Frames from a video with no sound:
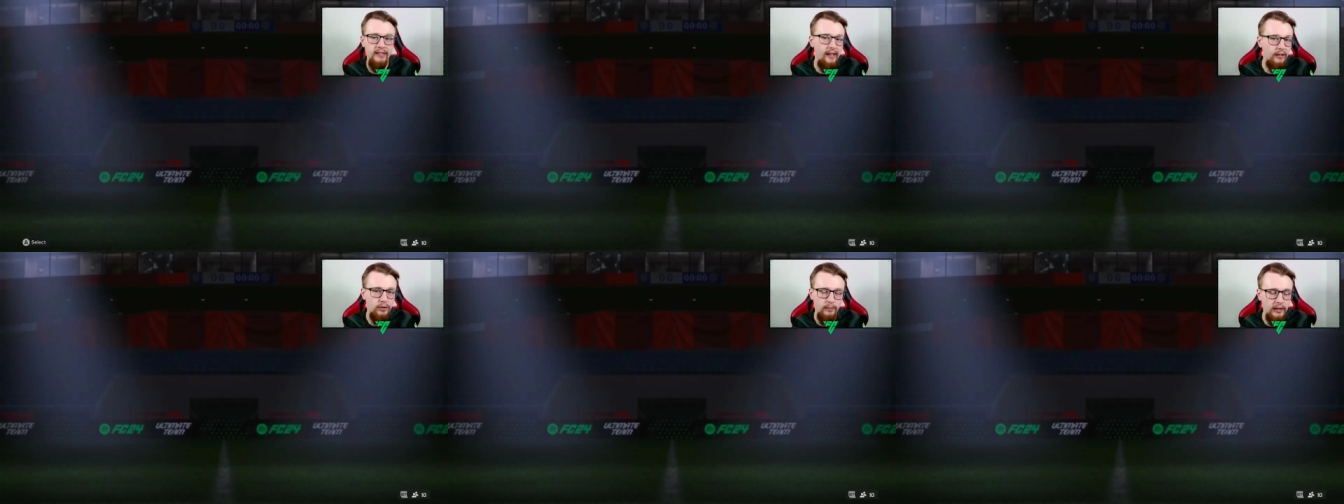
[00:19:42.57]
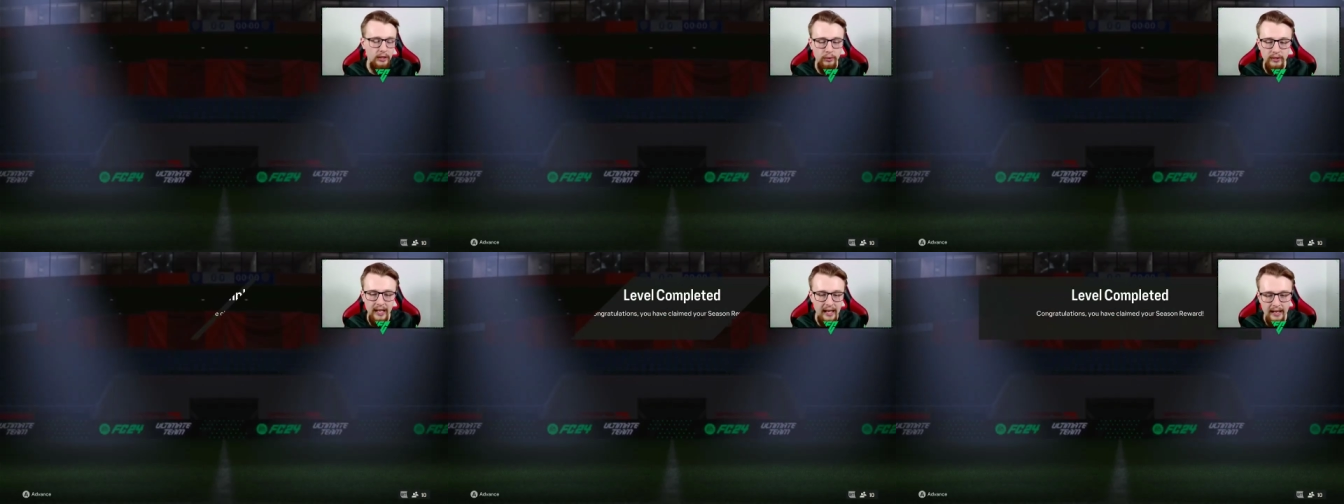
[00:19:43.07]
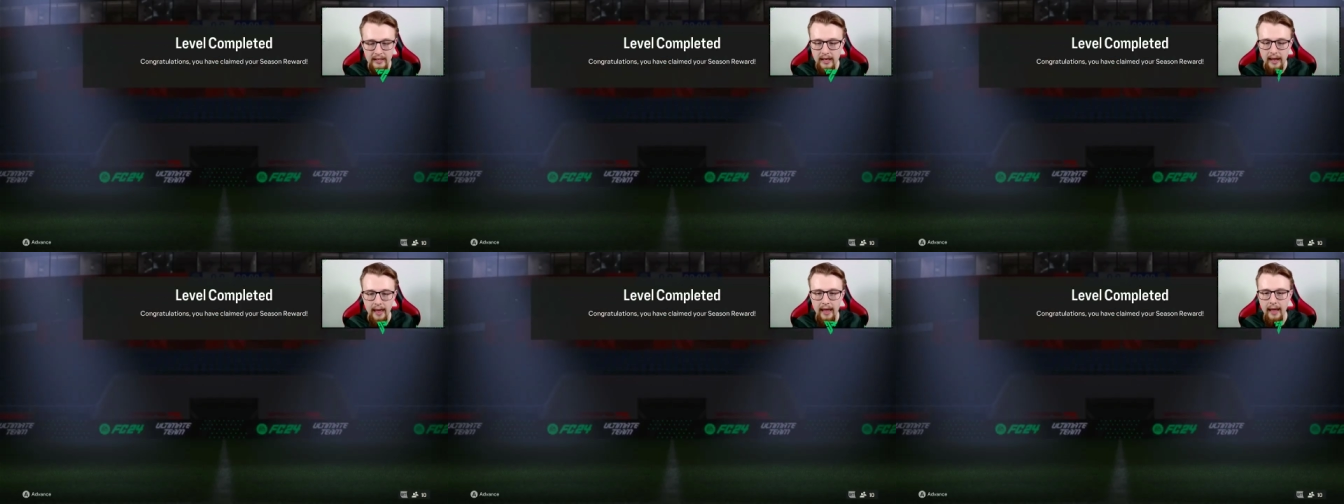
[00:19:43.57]
get something good in it.
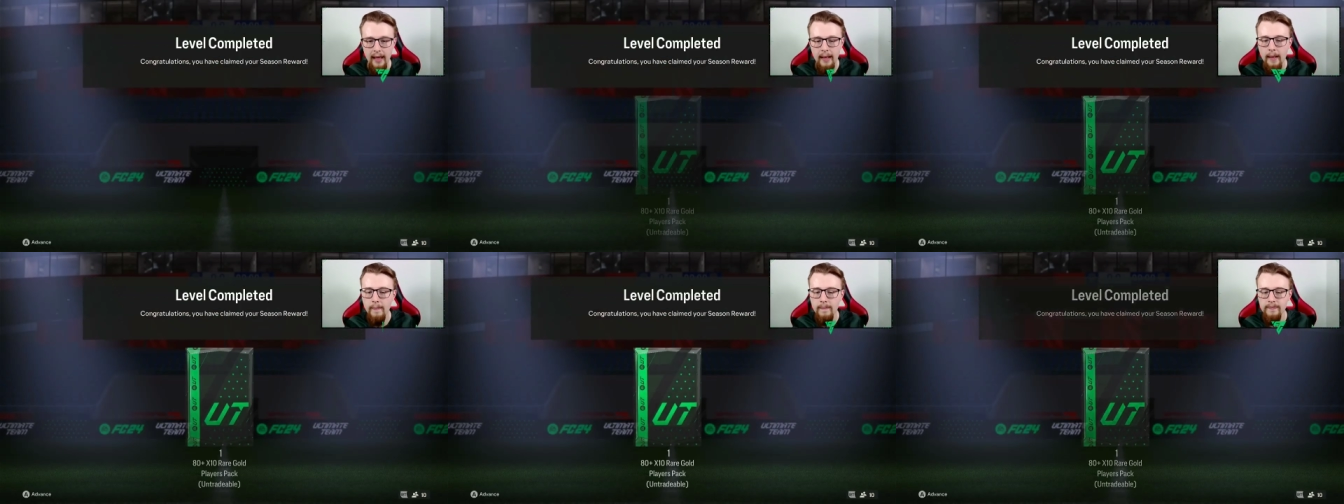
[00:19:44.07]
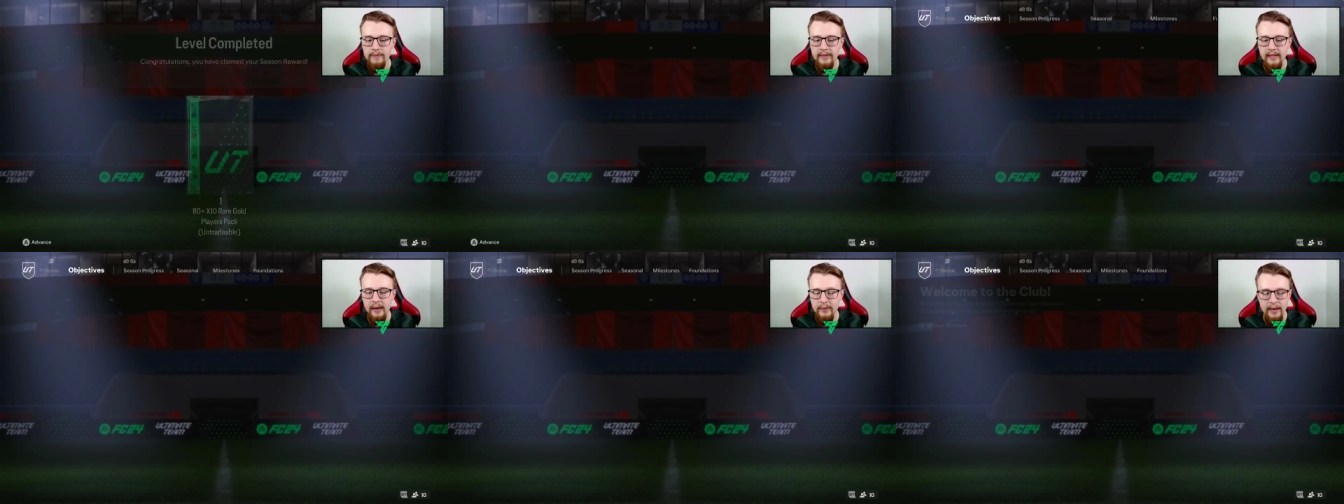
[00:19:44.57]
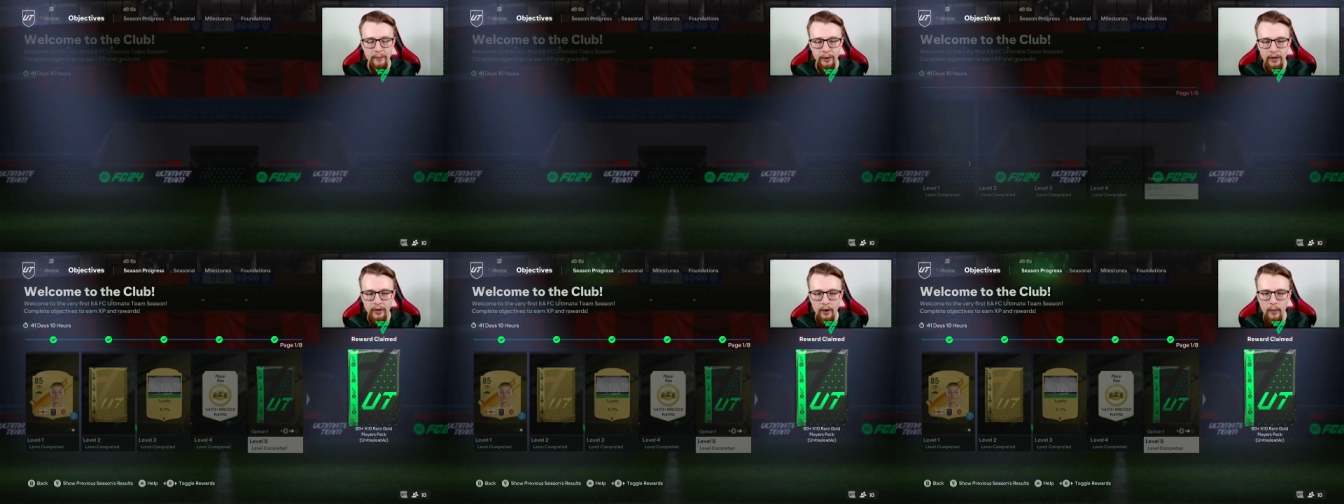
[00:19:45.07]
And yeah, we're going
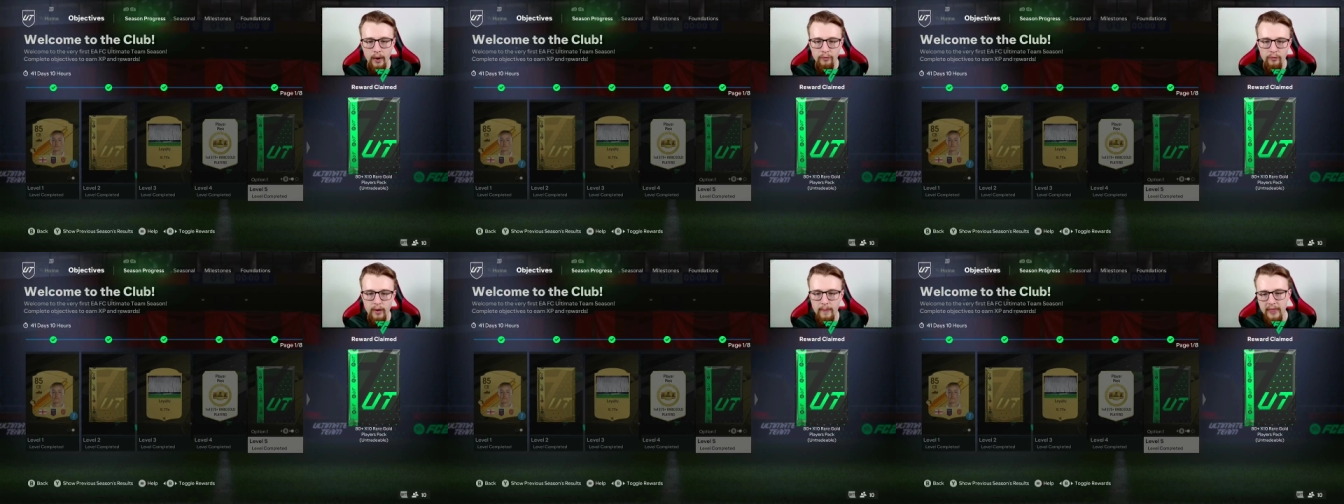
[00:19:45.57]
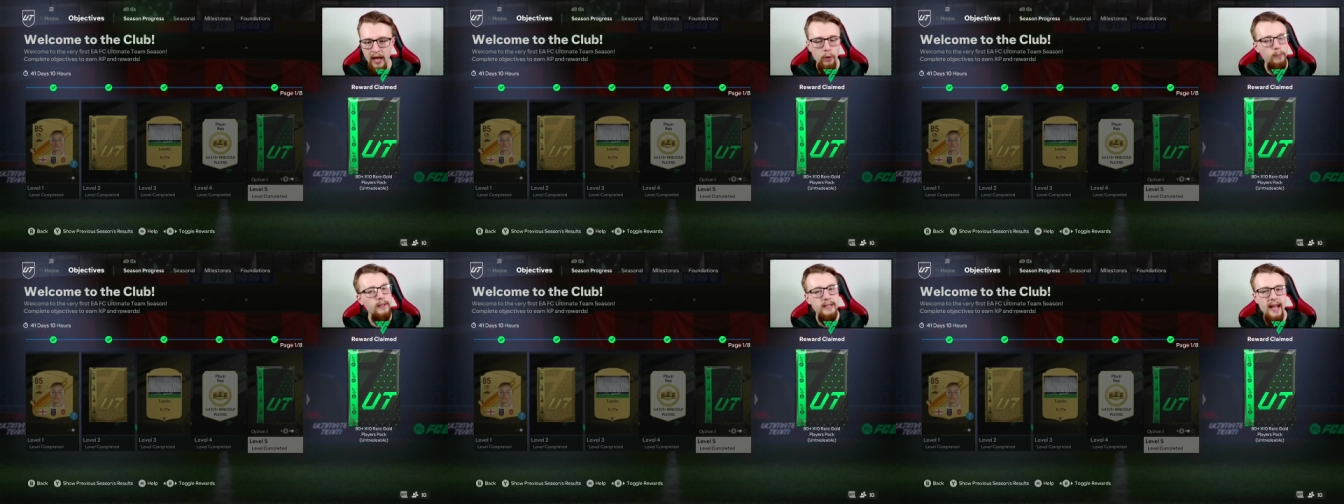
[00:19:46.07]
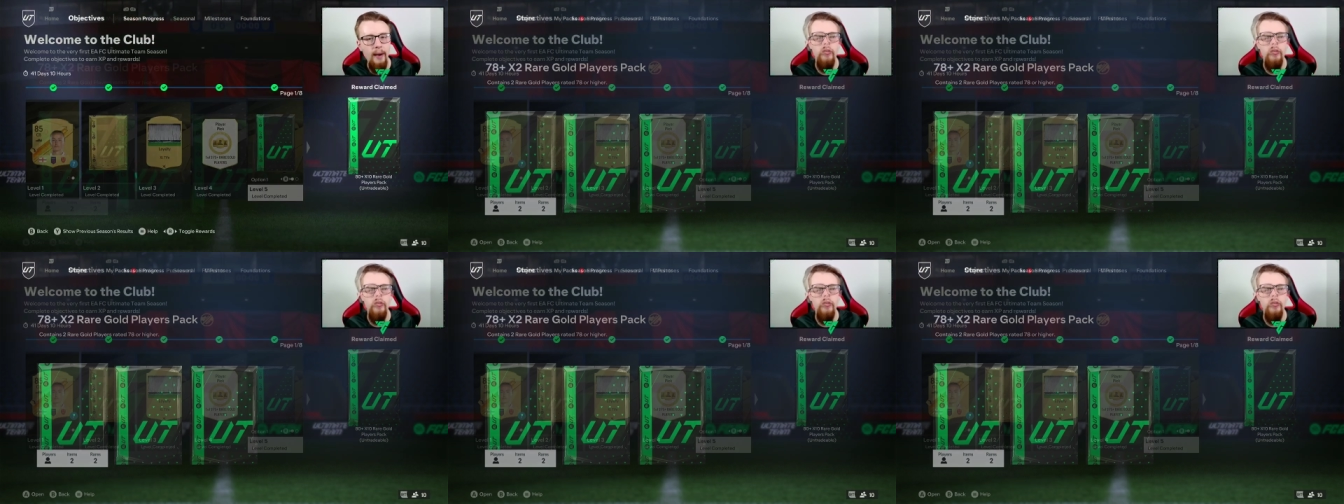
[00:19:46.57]
to go and rip that open now.